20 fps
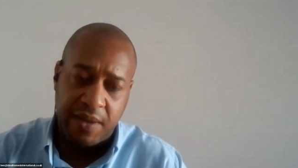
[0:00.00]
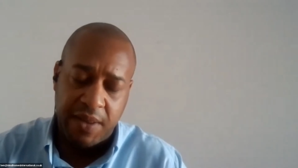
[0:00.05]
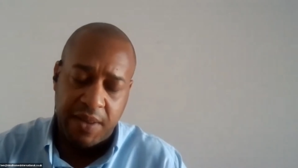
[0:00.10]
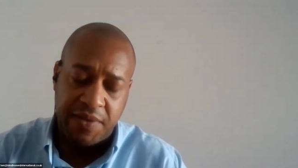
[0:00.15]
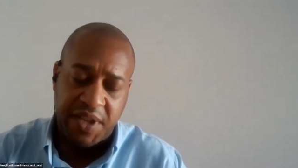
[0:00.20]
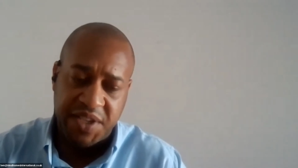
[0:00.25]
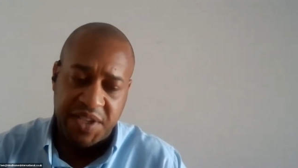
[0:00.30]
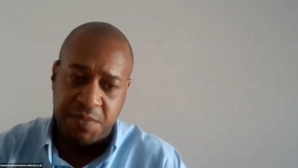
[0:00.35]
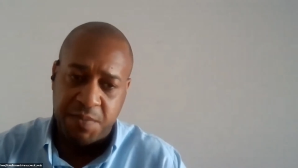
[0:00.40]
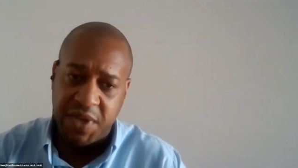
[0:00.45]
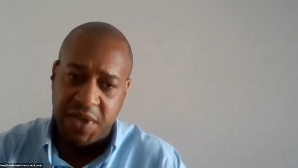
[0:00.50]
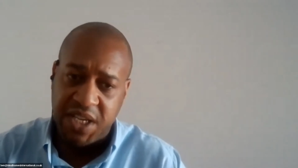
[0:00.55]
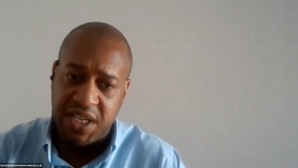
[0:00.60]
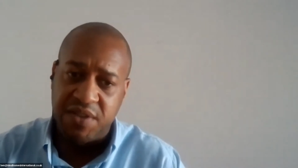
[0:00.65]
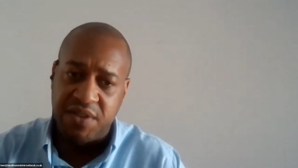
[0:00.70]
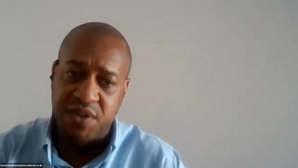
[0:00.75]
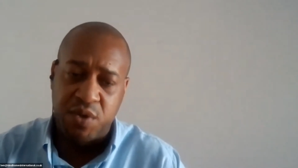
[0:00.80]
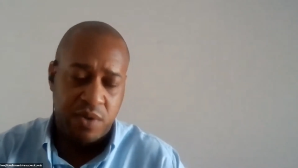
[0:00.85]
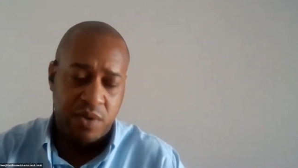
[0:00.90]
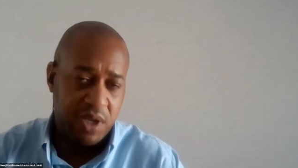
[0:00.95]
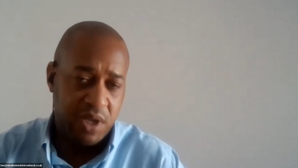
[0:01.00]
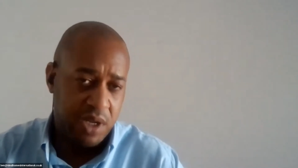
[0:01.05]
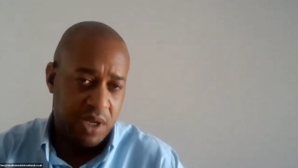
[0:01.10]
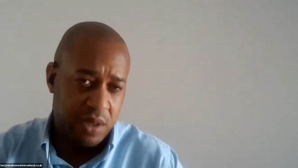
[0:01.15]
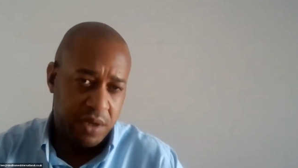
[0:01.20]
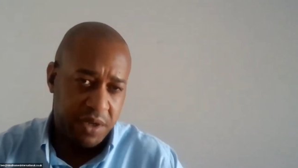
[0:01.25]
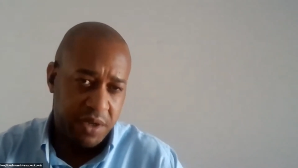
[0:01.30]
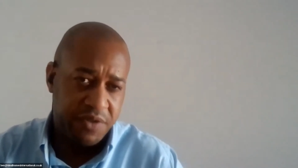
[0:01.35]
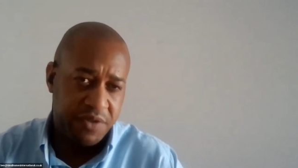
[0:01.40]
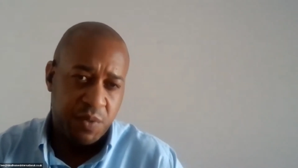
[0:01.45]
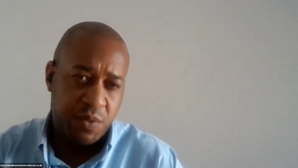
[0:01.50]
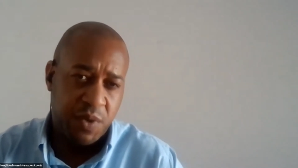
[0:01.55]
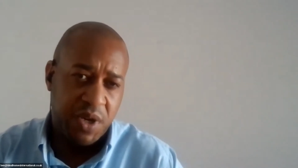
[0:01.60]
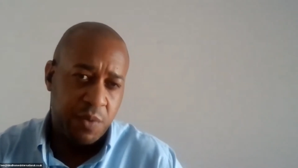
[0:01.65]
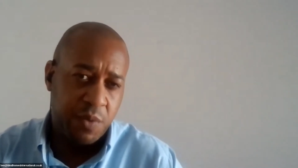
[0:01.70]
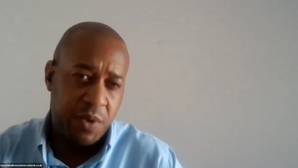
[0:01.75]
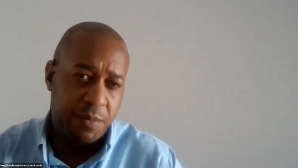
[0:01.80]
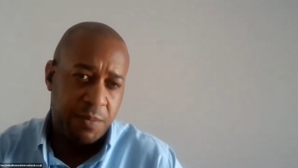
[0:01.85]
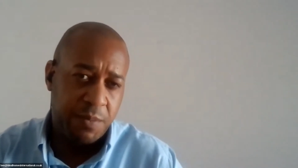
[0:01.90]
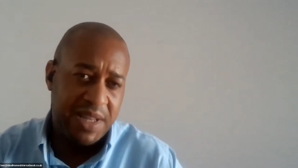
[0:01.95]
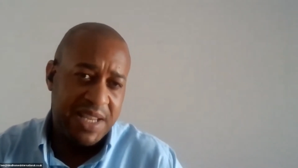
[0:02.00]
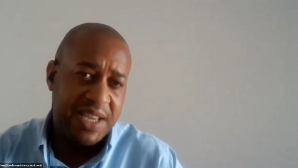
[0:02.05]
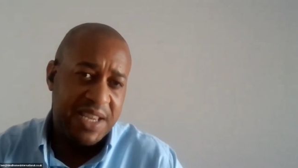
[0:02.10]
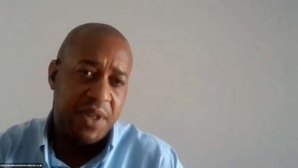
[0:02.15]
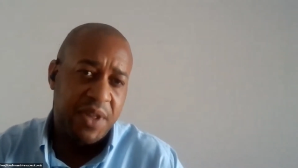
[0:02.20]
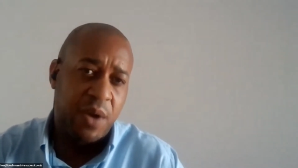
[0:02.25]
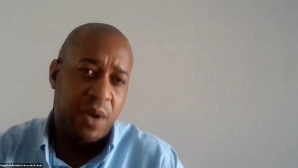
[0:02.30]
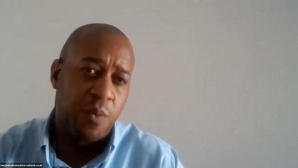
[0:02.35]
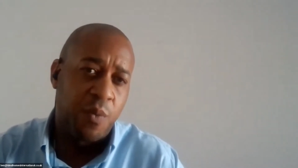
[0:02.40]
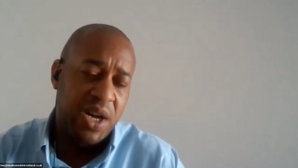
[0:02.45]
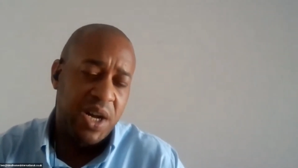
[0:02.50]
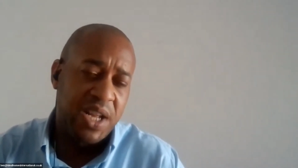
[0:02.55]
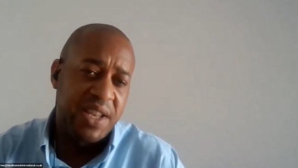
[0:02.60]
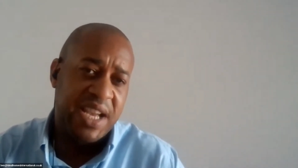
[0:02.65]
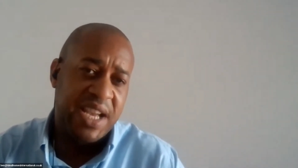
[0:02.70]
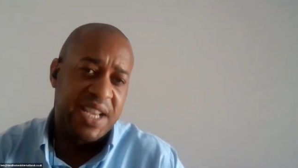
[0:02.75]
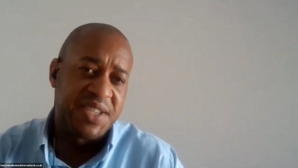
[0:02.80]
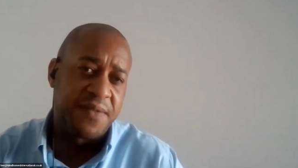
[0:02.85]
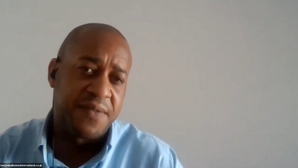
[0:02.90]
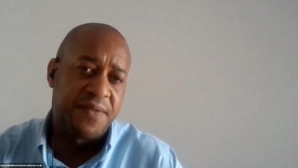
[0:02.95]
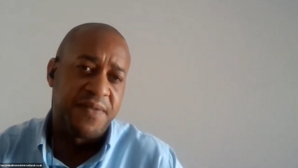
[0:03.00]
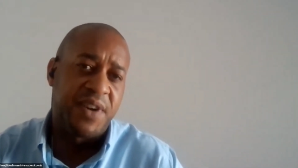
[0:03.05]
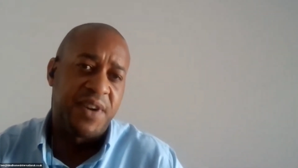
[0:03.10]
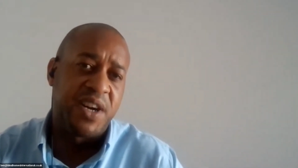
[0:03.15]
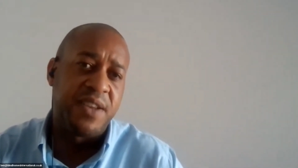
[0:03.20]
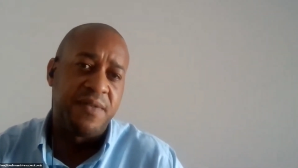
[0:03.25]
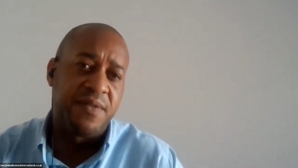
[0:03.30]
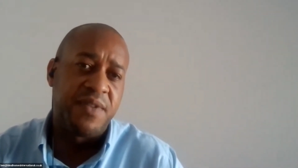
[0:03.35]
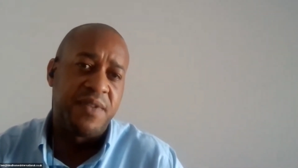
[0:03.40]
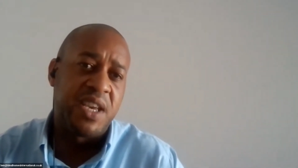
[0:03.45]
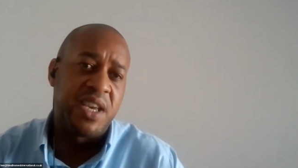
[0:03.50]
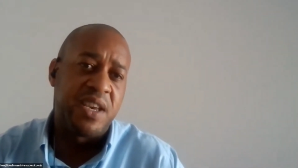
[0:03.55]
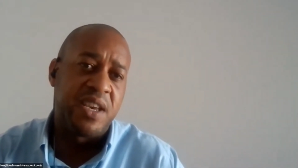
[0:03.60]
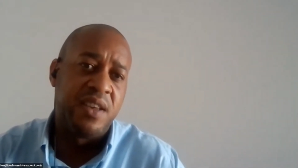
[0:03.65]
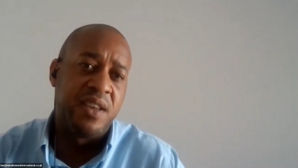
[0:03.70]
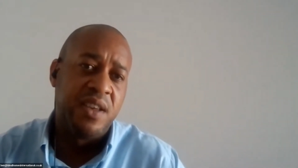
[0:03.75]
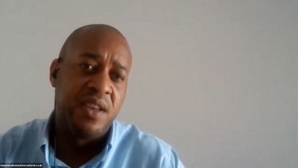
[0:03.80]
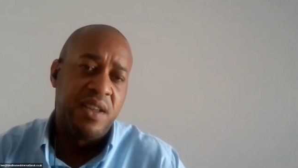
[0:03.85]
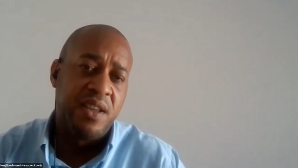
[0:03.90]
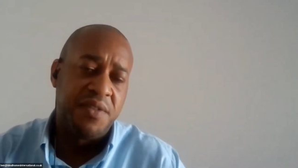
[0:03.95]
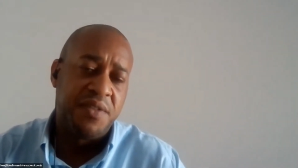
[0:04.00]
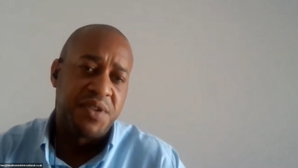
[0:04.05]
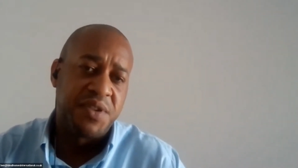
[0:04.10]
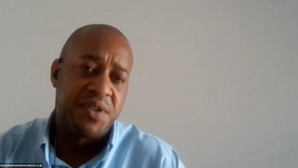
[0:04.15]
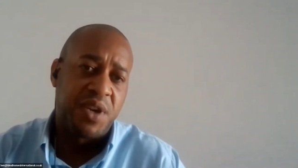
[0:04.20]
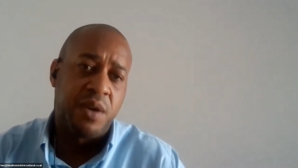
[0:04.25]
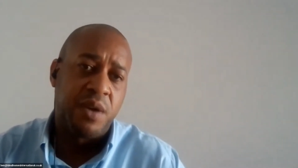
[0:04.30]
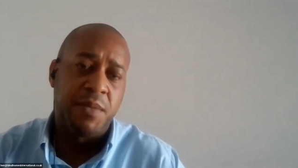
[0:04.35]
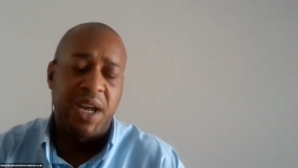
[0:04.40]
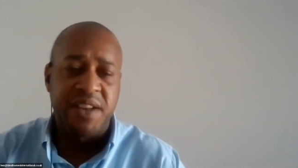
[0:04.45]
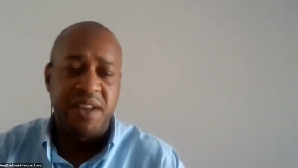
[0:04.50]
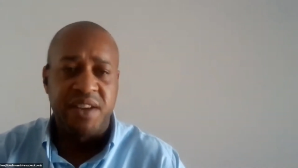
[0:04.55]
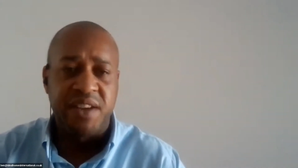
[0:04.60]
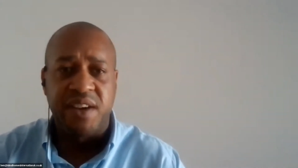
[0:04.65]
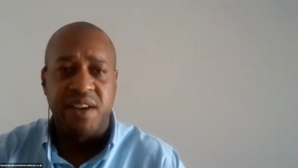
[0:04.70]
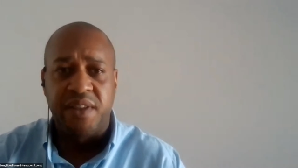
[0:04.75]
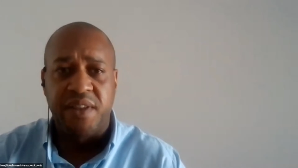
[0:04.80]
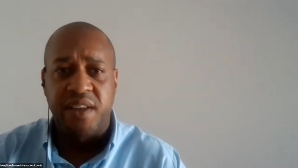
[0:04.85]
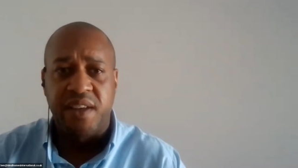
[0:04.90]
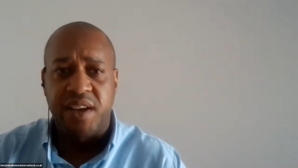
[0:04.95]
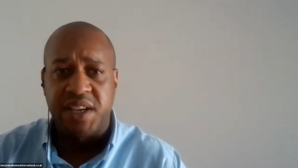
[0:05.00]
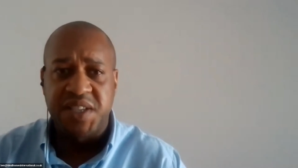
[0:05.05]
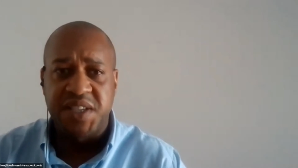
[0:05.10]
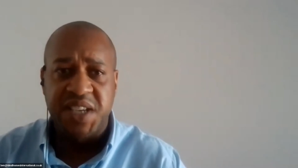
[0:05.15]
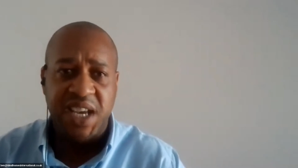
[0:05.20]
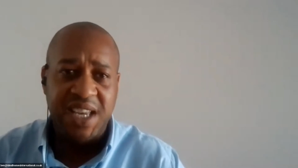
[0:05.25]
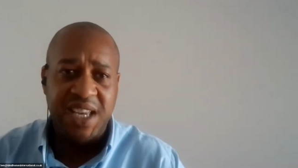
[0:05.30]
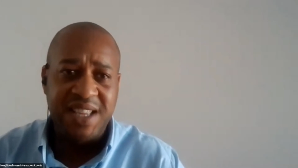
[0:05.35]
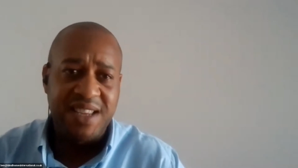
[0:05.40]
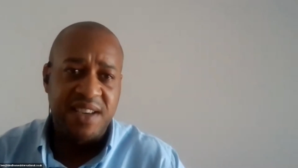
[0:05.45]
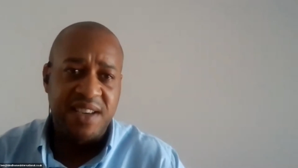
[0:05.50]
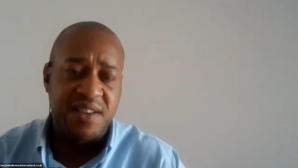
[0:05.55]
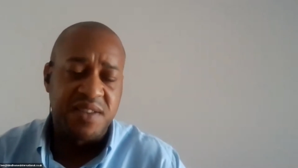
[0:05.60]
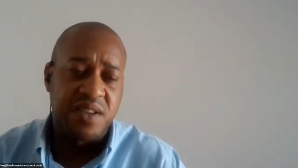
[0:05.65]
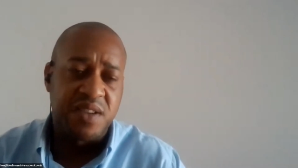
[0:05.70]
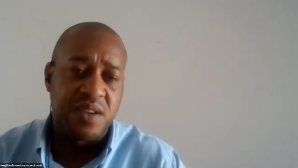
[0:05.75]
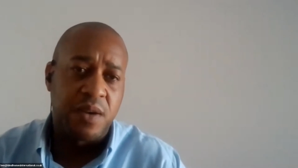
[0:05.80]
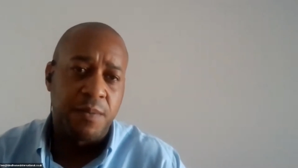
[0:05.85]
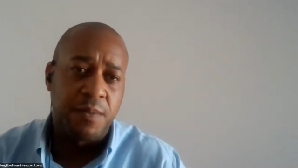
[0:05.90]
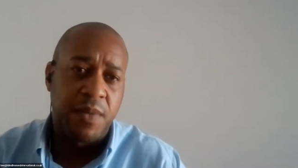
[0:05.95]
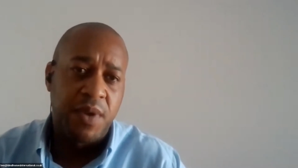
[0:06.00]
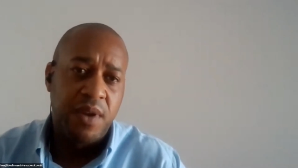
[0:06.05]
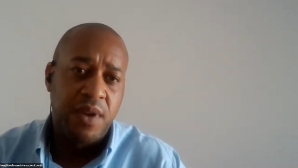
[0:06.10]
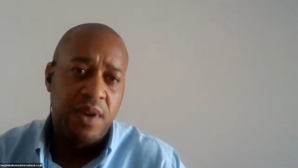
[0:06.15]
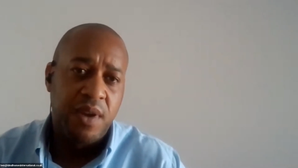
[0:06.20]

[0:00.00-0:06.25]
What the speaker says: speaking to a lawyer as well, we believe that one has a 5-year term and the other a 10-year term.